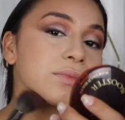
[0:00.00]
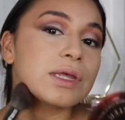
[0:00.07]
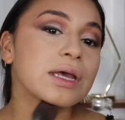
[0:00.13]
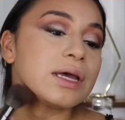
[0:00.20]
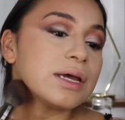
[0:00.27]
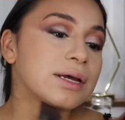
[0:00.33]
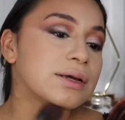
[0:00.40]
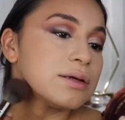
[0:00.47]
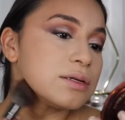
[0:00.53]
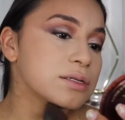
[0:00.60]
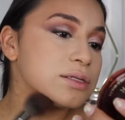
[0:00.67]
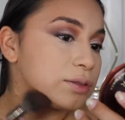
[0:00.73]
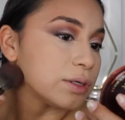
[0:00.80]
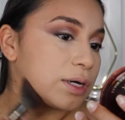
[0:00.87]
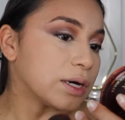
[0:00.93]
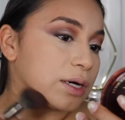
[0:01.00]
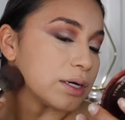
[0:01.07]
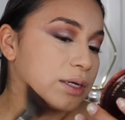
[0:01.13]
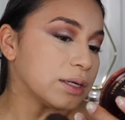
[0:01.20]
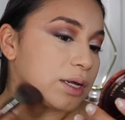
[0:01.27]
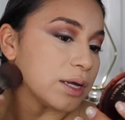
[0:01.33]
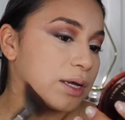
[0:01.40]
And to kind
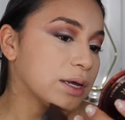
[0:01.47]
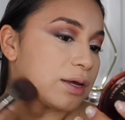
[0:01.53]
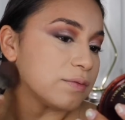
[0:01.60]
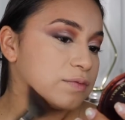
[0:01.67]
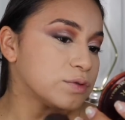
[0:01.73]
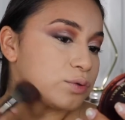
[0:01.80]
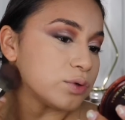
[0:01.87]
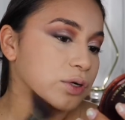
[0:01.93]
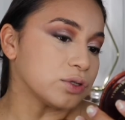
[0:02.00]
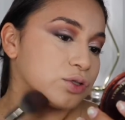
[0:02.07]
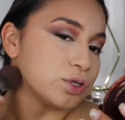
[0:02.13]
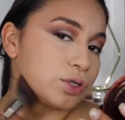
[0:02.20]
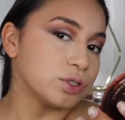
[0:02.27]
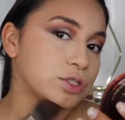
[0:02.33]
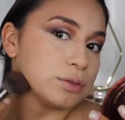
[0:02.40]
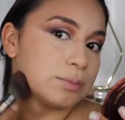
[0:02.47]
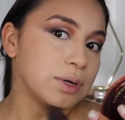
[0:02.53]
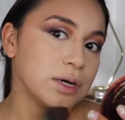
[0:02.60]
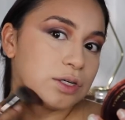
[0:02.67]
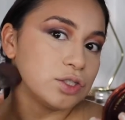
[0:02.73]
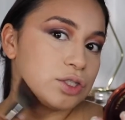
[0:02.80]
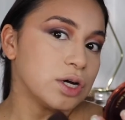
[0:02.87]
of like give structure to
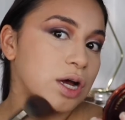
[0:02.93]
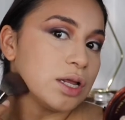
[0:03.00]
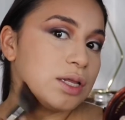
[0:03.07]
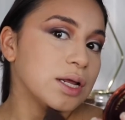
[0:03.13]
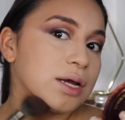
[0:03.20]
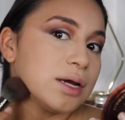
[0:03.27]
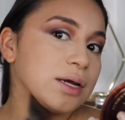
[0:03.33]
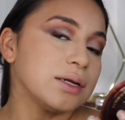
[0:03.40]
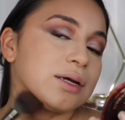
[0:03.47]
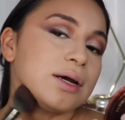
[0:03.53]
my jawline,